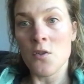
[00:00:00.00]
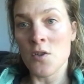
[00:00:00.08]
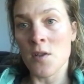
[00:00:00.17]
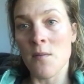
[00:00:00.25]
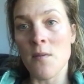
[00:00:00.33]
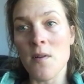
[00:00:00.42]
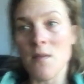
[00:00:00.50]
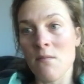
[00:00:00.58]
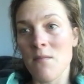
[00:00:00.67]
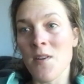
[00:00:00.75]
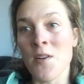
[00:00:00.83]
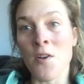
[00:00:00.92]
So,
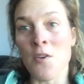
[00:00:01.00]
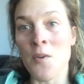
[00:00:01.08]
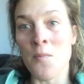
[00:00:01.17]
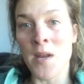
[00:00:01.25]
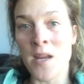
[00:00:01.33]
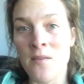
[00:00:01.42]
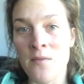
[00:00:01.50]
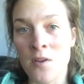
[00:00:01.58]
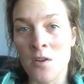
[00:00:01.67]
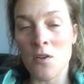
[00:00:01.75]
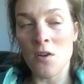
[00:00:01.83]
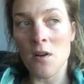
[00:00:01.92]
you know, you may
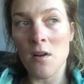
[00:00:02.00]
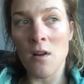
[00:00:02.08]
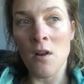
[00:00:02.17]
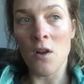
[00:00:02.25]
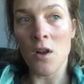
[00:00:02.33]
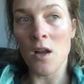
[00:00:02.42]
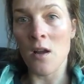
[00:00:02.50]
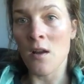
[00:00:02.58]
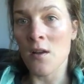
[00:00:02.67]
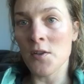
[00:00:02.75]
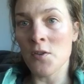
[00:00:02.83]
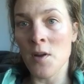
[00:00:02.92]
even look
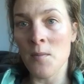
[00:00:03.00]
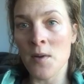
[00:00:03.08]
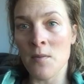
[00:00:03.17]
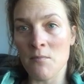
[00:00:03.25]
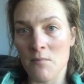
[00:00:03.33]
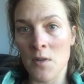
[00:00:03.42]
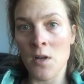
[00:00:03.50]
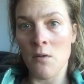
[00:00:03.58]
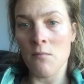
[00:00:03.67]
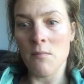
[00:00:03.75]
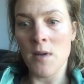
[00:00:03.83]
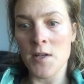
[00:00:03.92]
at treatment, you
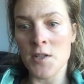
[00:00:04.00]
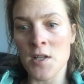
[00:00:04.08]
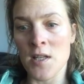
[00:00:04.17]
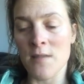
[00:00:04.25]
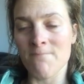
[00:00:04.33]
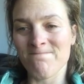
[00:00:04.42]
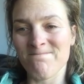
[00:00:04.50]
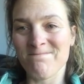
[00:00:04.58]
know, actually